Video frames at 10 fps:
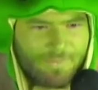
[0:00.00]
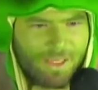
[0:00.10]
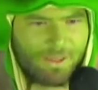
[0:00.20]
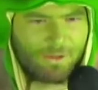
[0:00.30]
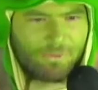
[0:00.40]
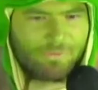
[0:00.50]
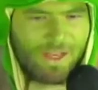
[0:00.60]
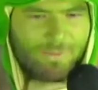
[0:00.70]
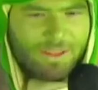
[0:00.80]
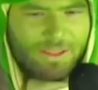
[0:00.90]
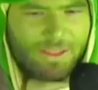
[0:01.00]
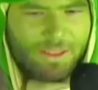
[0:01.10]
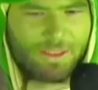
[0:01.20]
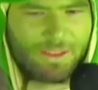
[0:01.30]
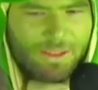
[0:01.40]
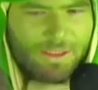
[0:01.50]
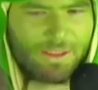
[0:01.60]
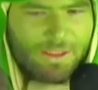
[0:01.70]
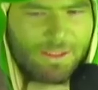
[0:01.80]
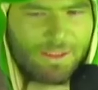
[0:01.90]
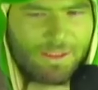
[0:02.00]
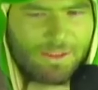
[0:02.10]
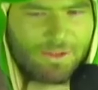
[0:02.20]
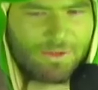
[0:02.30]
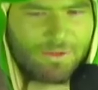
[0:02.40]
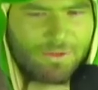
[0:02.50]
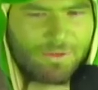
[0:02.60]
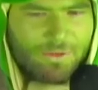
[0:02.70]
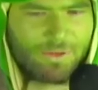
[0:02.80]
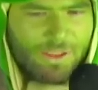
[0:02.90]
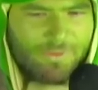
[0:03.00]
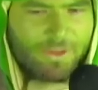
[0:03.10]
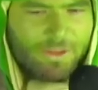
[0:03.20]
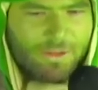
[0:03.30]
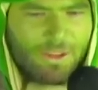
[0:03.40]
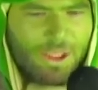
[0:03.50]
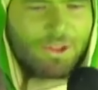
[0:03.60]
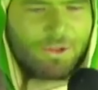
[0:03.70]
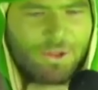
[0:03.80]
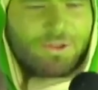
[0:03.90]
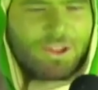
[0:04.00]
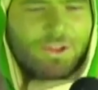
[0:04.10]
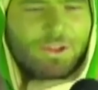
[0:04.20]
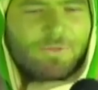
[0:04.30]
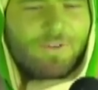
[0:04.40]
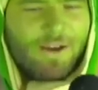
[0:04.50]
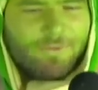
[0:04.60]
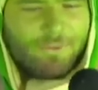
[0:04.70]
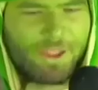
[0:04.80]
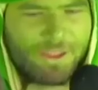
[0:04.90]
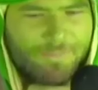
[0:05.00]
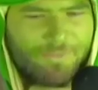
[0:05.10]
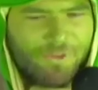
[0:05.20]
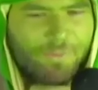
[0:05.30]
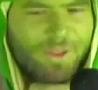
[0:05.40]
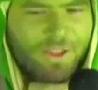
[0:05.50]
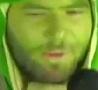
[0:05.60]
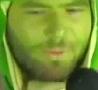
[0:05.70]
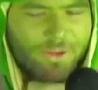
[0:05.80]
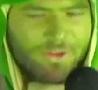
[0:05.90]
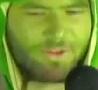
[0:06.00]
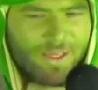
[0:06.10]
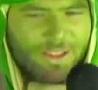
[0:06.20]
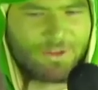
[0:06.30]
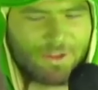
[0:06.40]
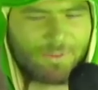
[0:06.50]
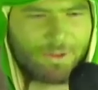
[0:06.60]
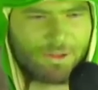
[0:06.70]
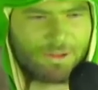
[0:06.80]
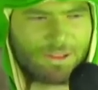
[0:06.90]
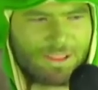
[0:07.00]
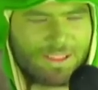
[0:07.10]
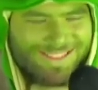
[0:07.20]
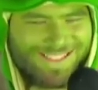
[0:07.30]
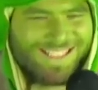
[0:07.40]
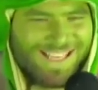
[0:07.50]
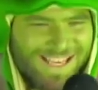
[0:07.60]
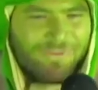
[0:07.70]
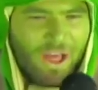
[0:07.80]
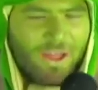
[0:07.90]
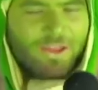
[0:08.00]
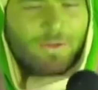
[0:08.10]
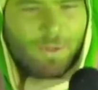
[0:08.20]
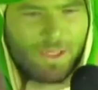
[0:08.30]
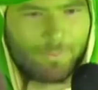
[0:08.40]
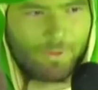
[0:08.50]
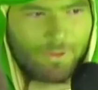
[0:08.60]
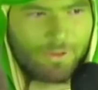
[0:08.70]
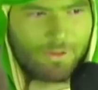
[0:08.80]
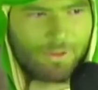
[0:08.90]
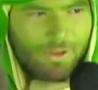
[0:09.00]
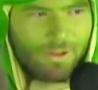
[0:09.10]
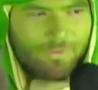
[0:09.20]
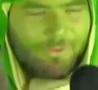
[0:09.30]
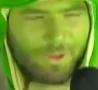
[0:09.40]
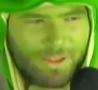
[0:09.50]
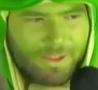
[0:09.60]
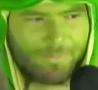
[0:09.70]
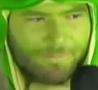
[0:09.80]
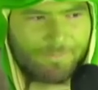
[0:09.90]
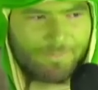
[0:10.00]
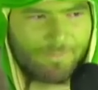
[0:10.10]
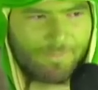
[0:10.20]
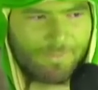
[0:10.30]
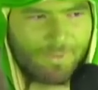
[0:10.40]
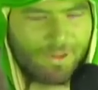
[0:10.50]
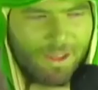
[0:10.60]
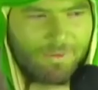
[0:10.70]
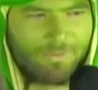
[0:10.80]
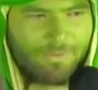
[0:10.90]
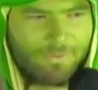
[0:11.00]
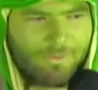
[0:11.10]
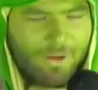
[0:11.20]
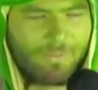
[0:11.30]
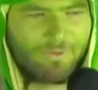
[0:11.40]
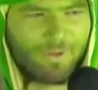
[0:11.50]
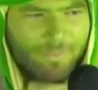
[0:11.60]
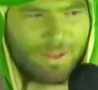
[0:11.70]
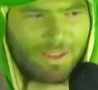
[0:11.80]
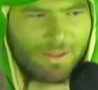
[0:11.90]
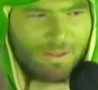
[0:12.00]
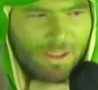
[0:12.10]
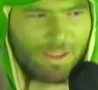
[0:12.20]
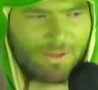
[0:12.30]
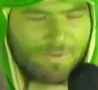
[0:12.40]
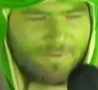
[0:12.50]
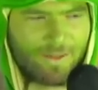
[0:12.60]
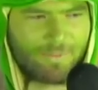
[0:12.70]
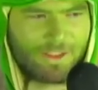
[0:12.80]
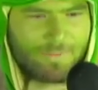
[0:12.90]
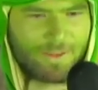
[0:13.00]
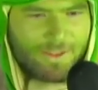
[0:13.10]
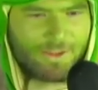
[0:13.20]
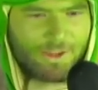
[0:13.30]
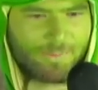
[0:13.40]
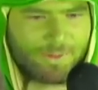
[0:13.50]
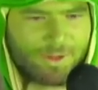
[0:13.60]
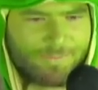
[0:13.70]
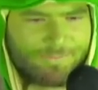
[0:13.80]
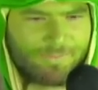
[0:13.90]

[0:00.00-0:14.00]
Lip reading: that your family is you're using your newfound freedom from being your brother's main interpreter to give other people the freedom from being their family's main interpreter.